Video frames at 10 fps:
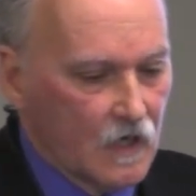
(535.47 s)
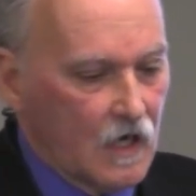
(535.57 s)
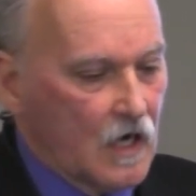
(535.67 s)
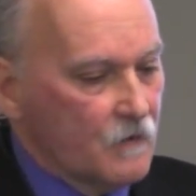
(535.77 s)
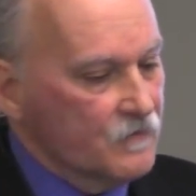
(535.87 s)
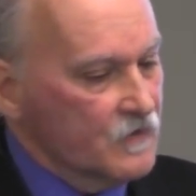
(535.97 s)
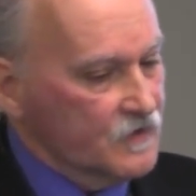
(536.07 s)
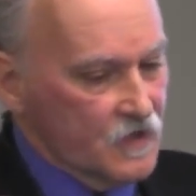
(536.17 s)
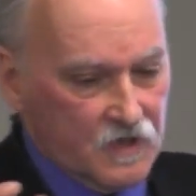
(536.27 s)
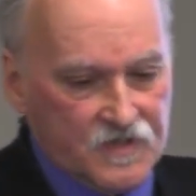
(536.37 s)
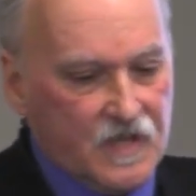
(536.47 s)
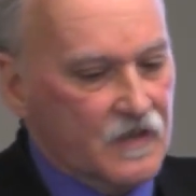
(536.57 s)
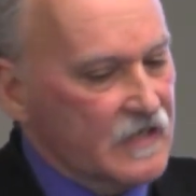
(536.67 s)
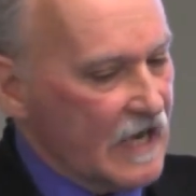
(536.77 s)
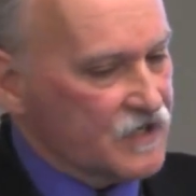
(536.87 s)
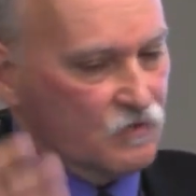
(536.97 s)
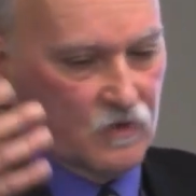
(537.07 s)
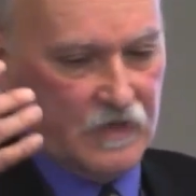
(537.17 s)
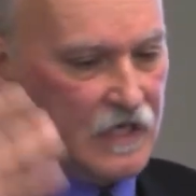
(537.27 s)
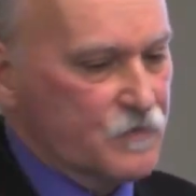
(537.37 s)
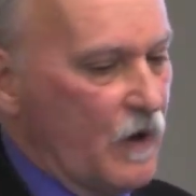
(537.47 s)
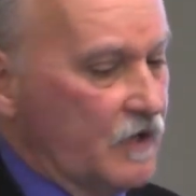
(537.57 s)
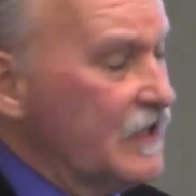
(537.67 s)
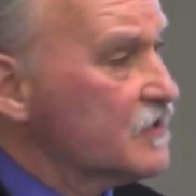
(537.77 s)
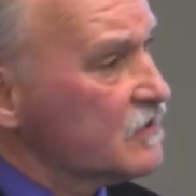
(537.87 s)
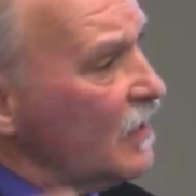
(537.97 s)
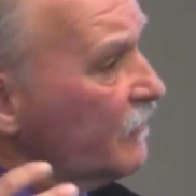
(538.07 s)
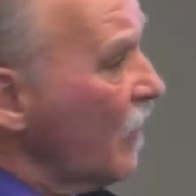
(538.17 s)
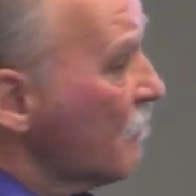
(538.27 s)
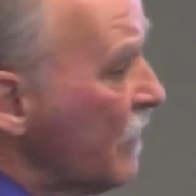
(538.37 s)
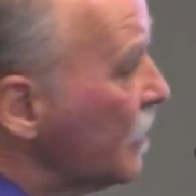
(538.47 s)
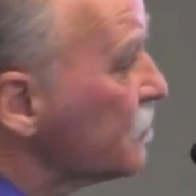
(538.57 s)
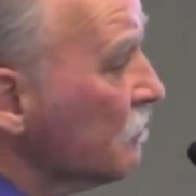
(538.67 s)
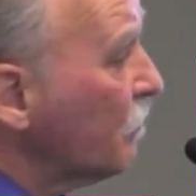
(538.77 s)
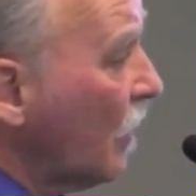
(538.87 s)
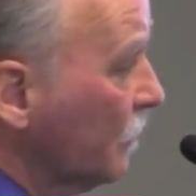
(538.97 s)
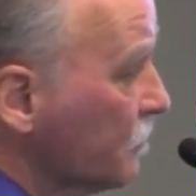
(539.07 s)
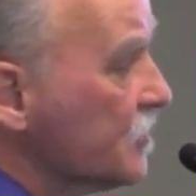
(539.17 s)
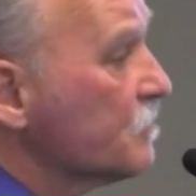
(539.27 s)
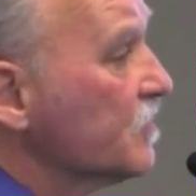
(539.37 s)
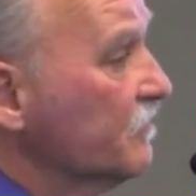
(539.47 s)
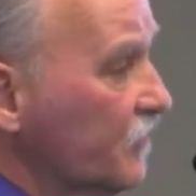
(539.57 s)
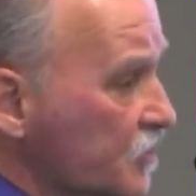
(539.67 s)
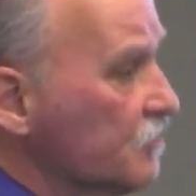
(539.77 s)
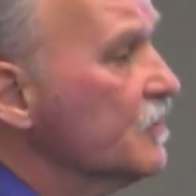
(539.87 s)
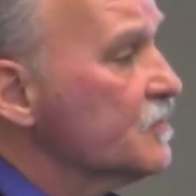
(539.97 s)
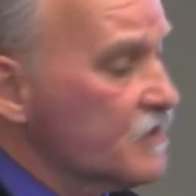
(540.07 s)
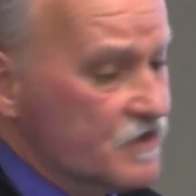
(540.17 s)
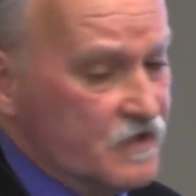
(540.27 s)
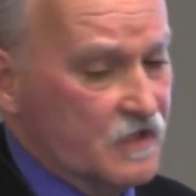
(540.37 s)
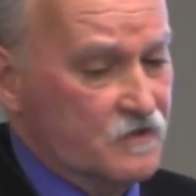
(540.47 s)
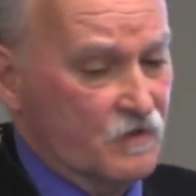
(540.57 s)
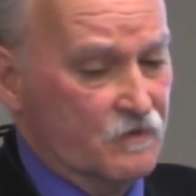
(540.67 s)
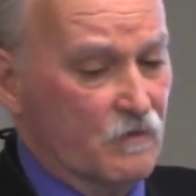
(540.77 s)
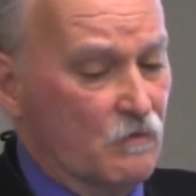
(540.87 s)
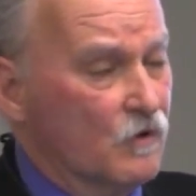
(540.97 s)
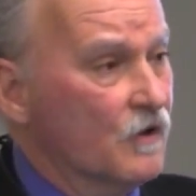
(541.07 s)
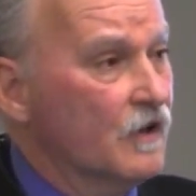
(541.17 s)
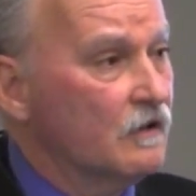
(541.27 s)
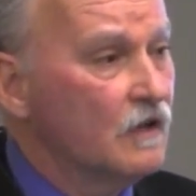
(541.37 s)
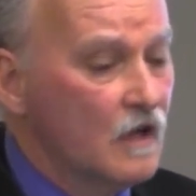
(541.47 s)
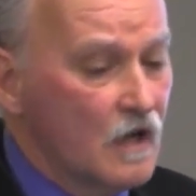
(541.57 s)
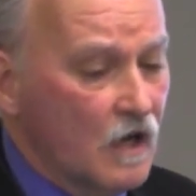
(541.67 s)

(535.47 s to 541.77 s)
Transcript: Um, you can see the next, next part, that's kind of our major partnerships in fisheries is, is with Memorial.